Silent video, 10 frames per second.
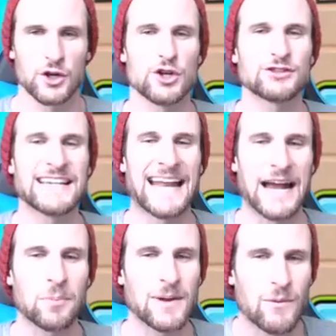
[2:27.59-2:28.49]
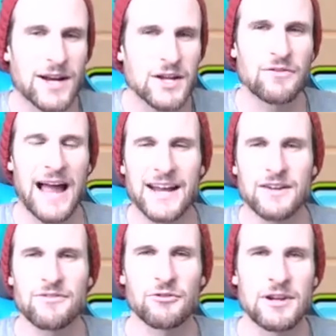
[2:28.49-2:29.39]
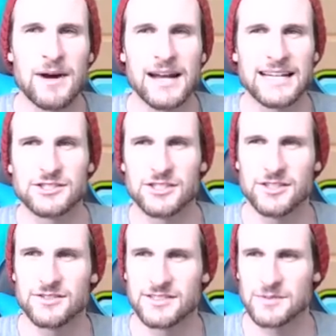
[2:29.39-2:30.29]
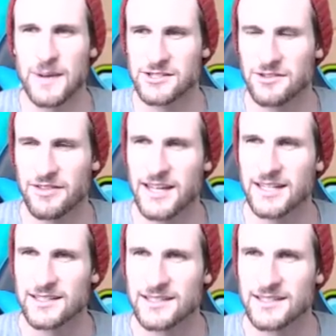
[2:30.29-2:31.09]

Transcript: You're using an airplane. Why do you? How do you have three monkeys? You used a special thing?